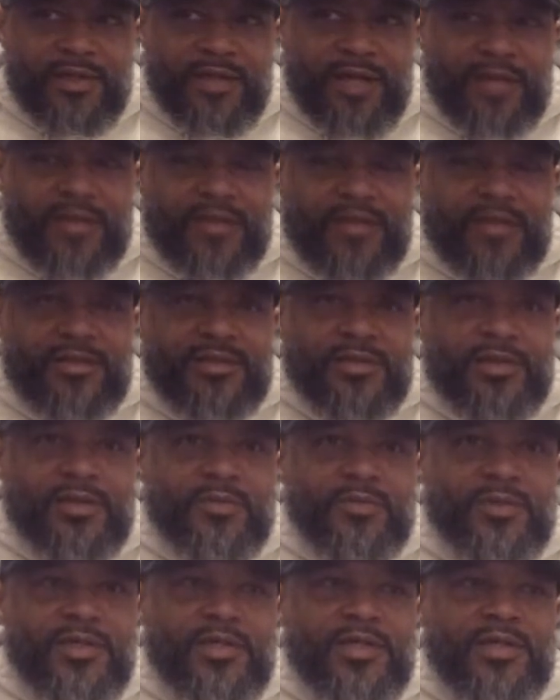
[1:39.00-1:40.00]
I think so,
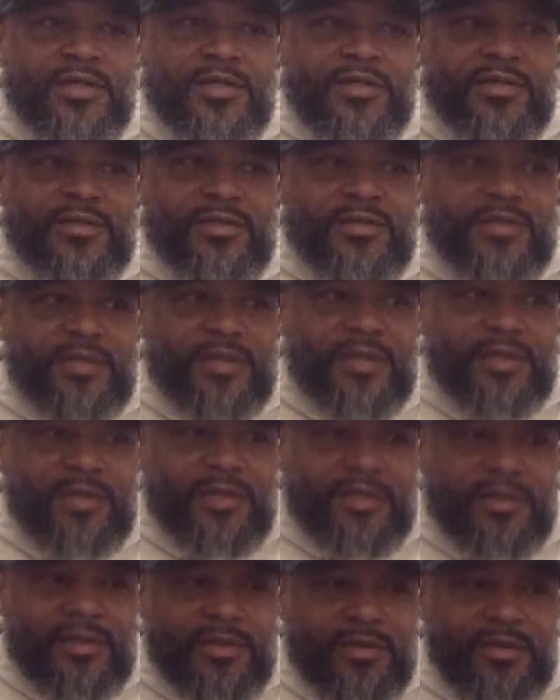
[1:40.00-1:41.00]
because
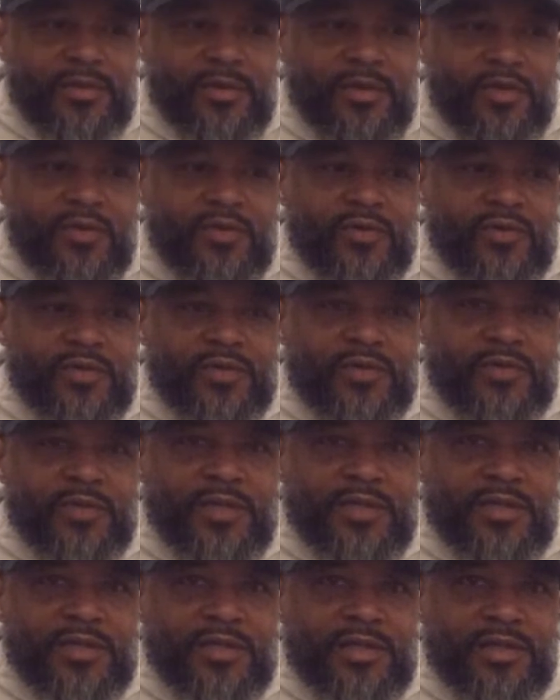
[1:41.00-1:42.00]
mogul is
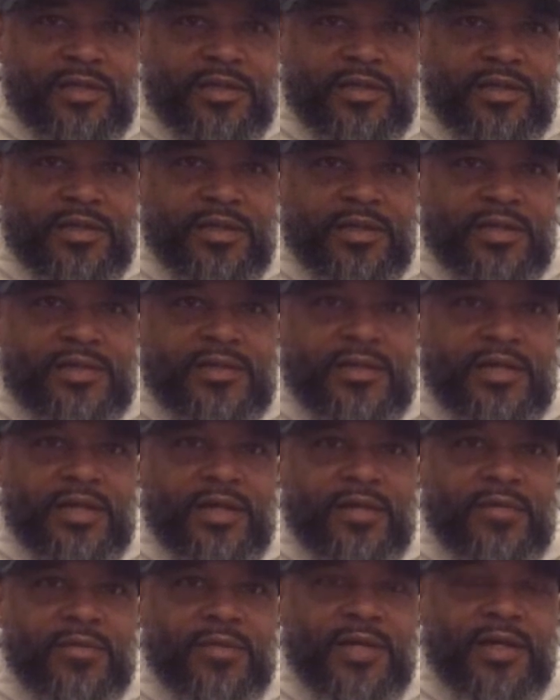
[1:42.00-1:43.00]
basically a
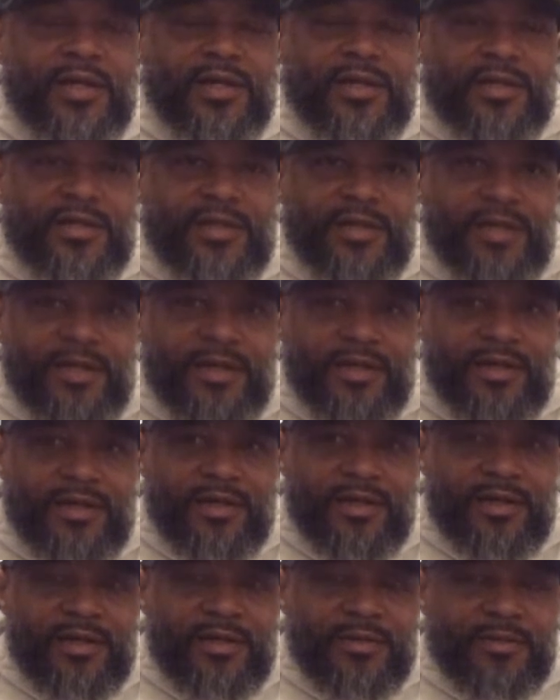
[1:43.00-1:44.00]
state of mind, and
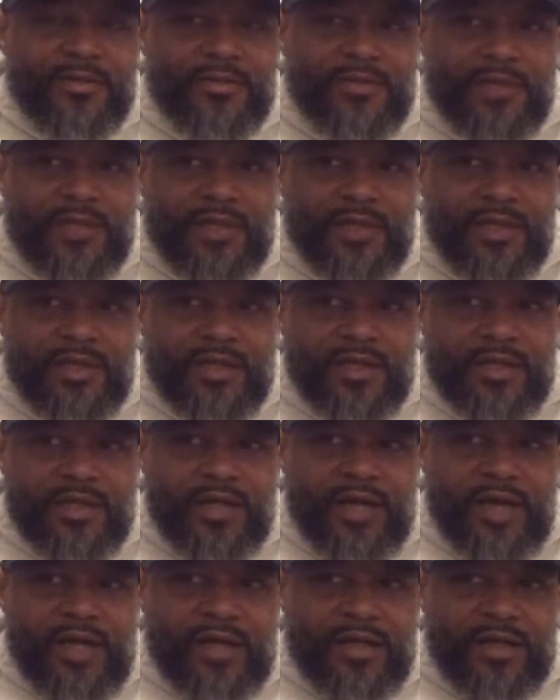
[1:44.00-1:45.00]

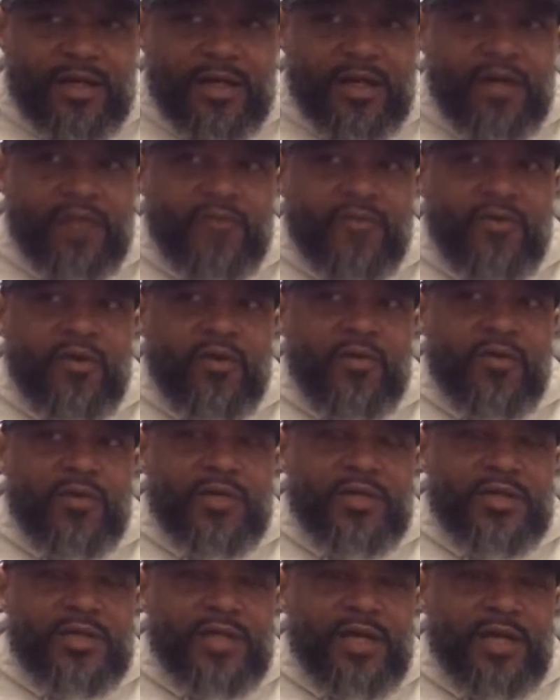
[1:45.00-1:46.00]
I think I've
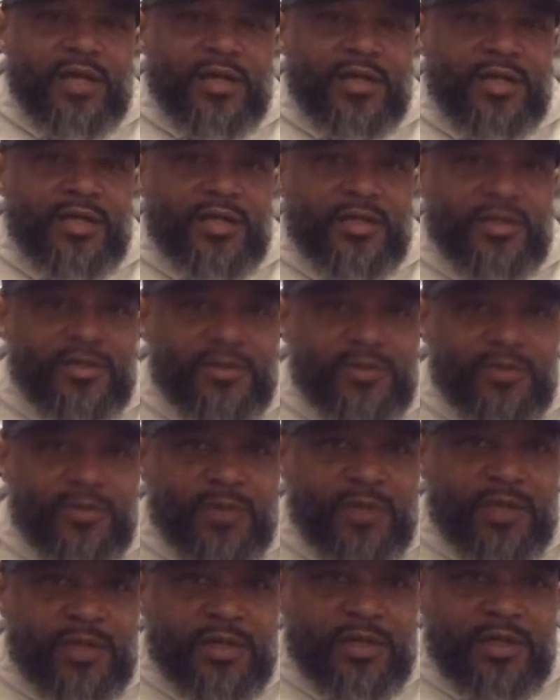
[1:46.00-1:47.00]
always had an issue
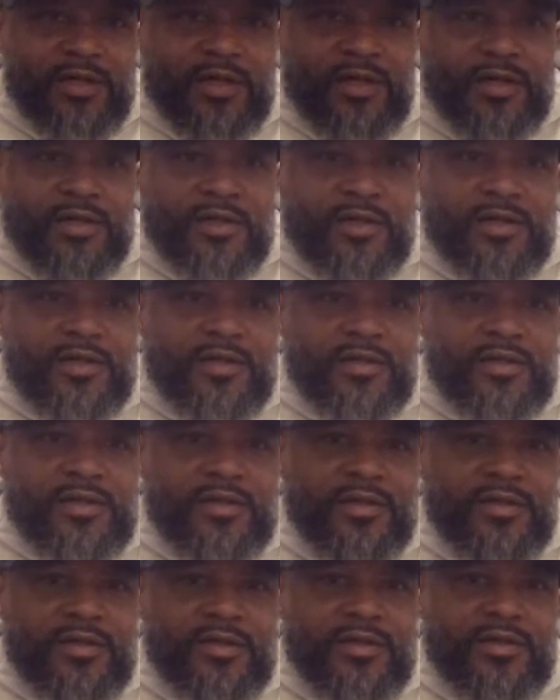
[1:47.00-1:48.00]
with
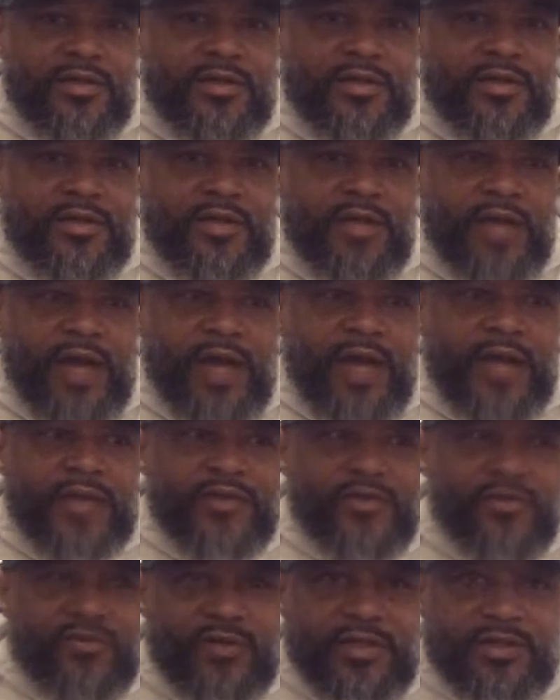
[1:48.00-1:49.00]

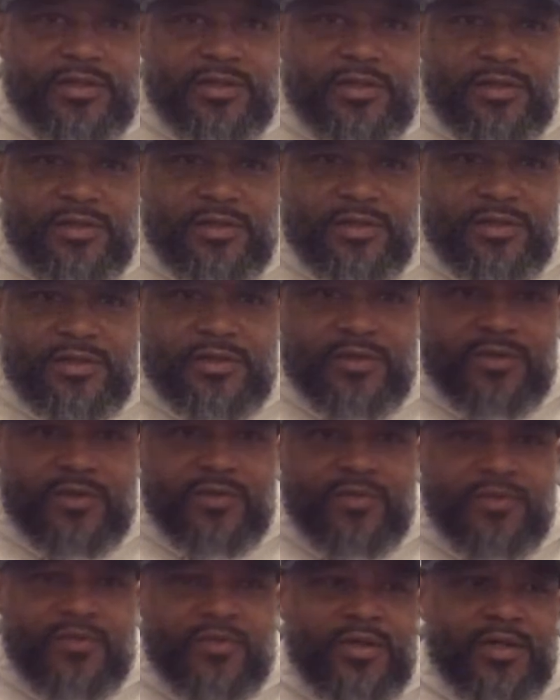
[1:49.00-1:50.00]
answering
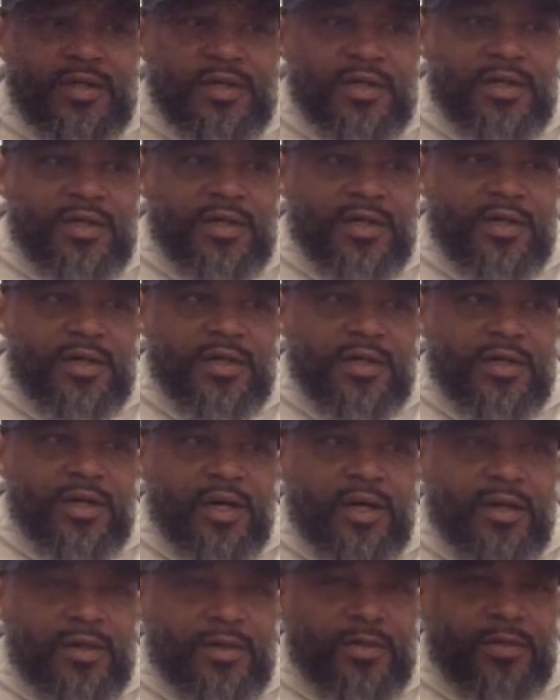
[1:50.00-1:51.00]
to
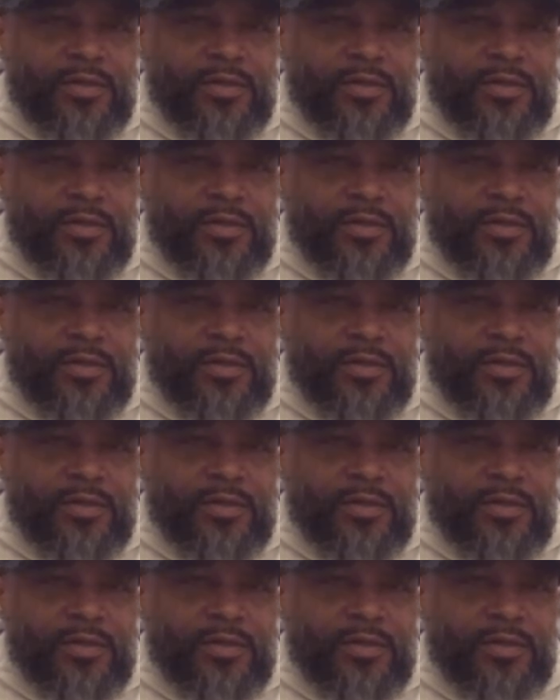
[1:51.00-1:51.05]
other